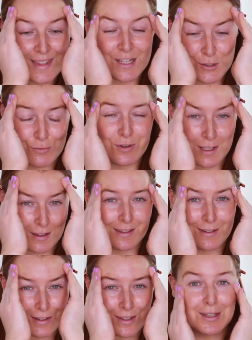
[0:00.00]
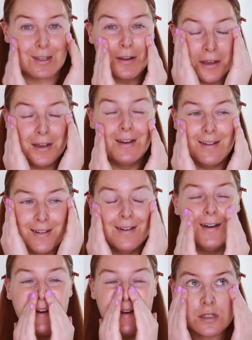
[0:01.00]
is really clean.
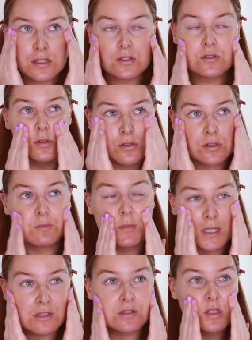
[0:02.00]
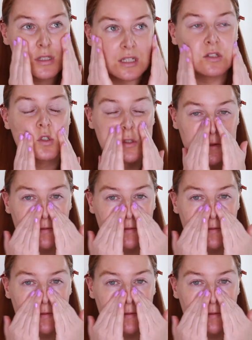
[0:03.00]
This does make your skin just